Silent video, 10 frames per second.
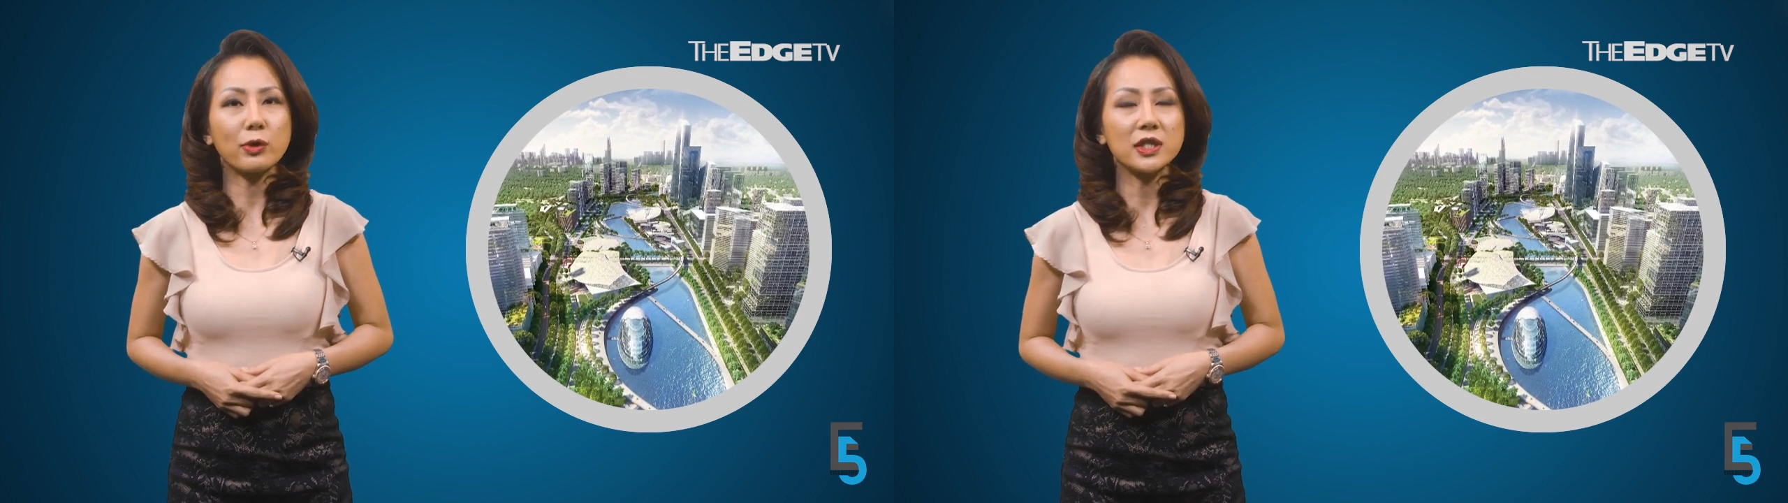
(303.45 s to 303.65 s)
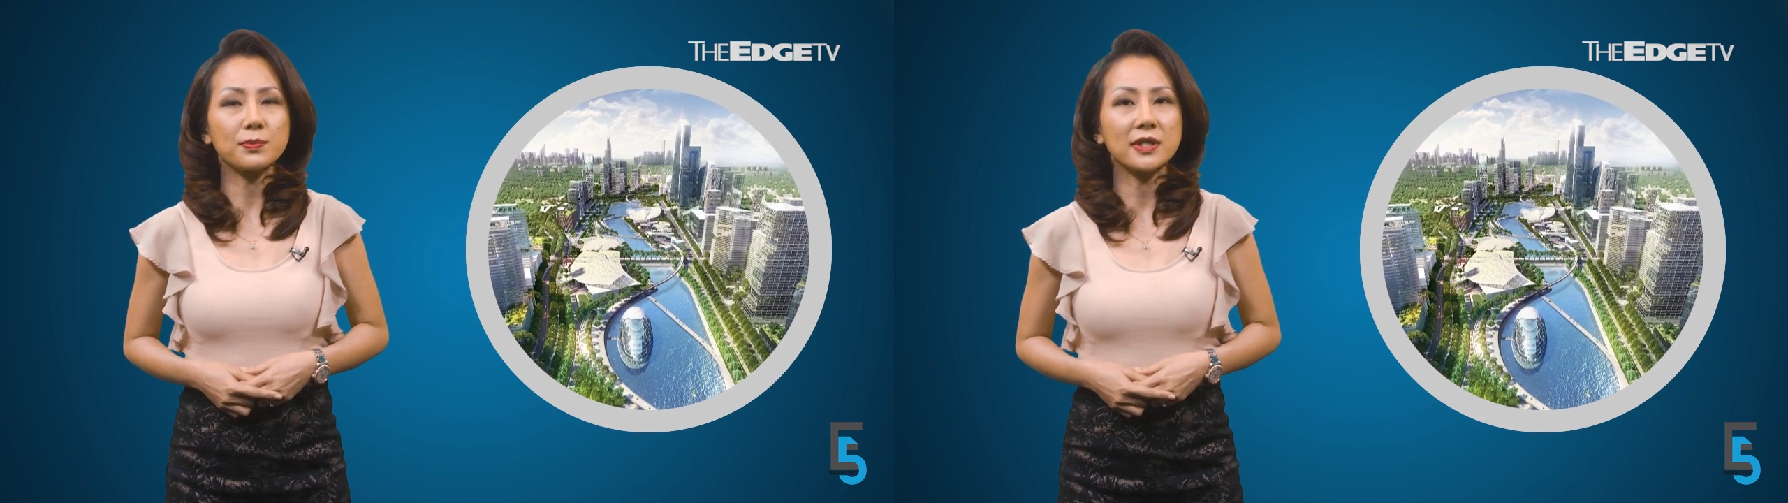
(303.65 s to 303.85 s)

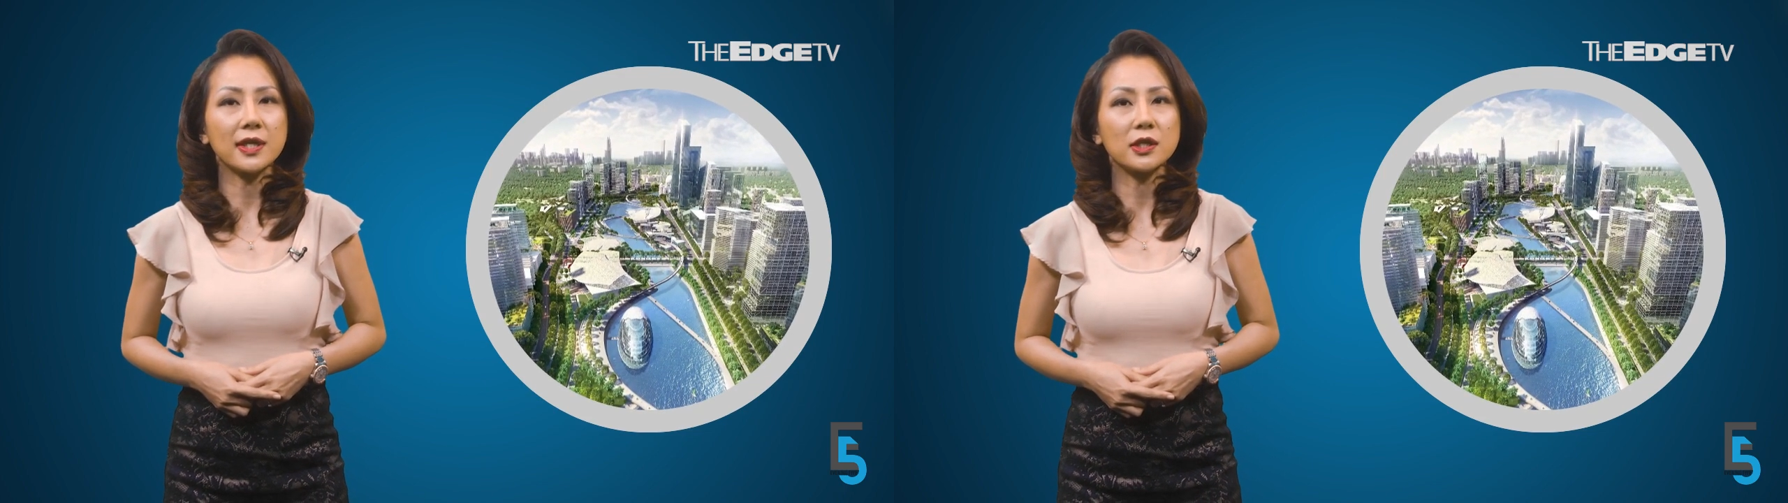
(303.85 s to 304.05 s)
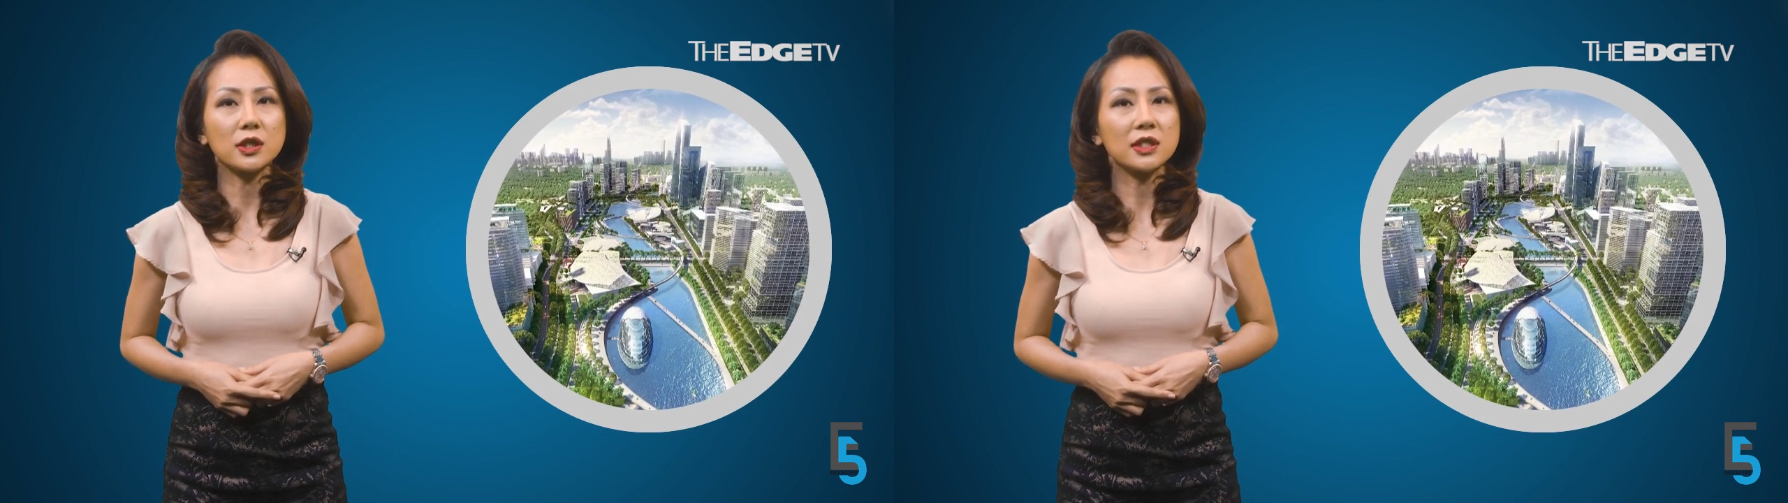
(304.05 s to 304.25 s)

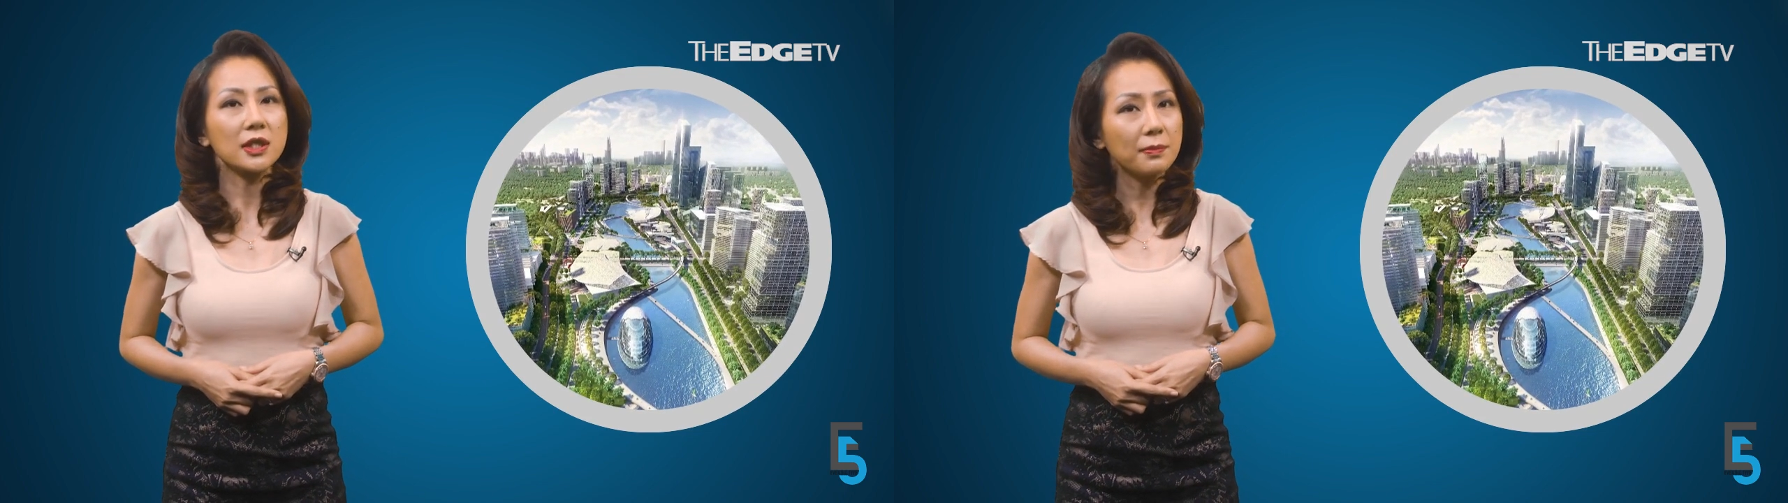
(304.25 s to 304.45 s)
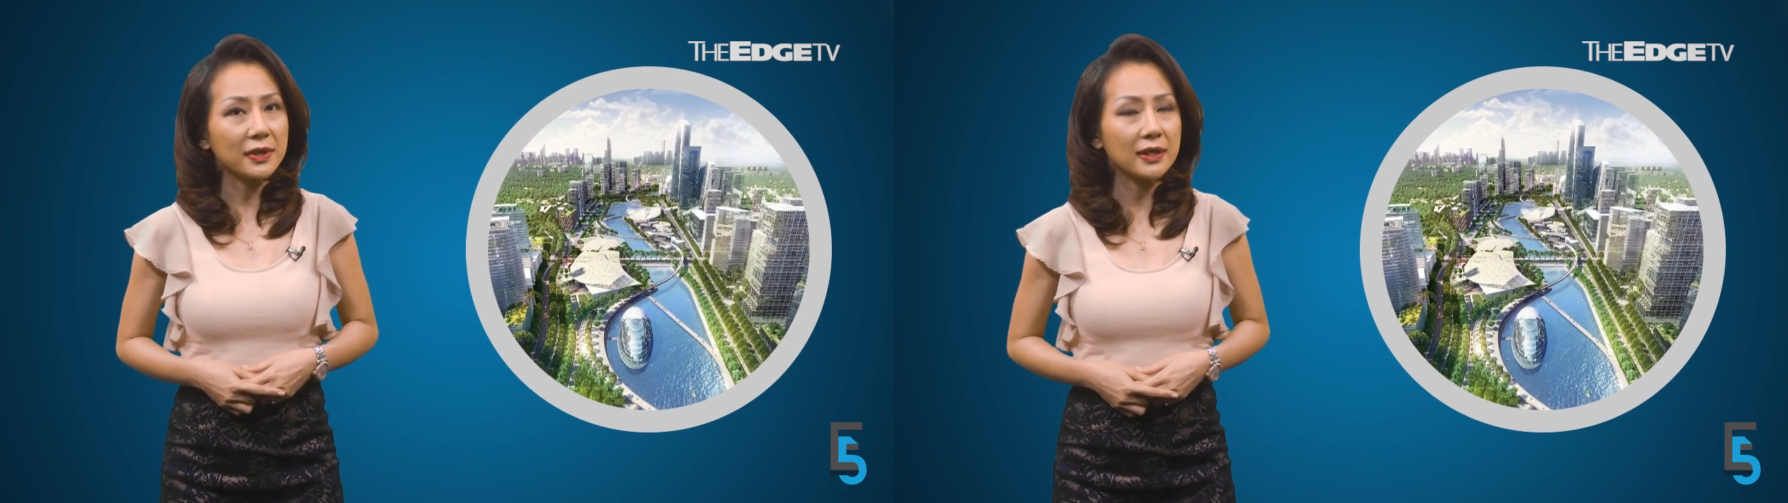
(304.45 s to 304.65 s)
Transportation
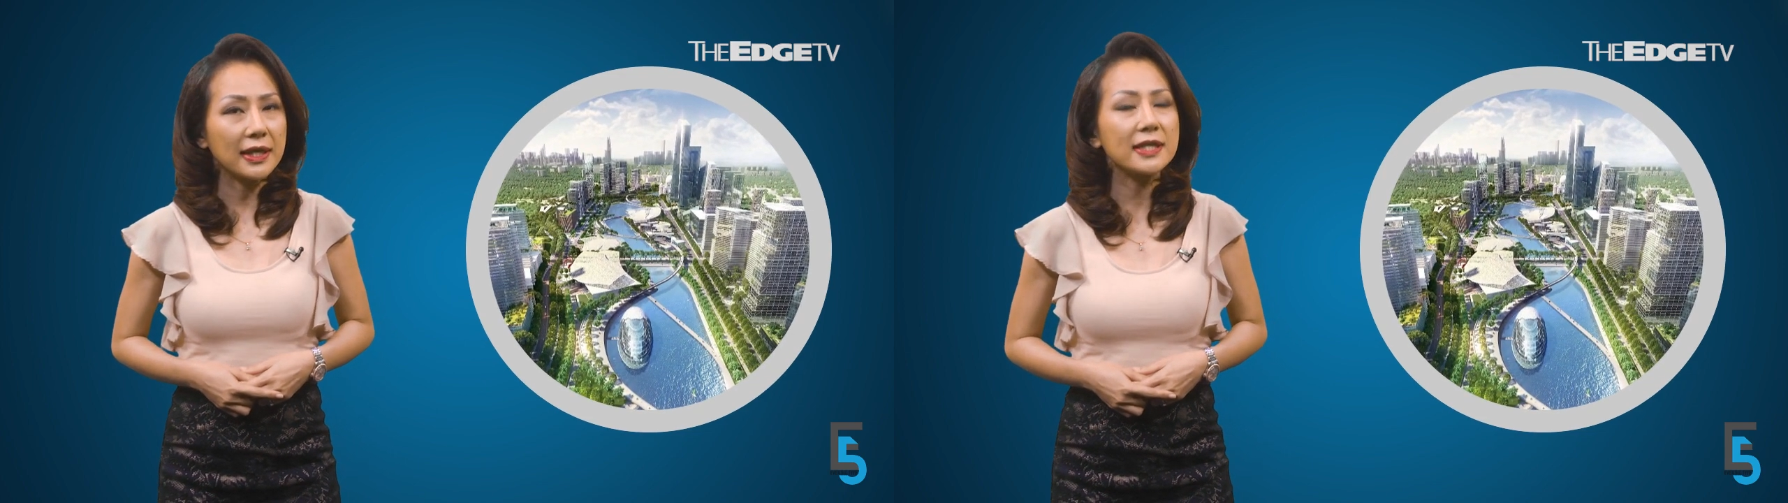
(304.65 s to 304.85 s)
Terminal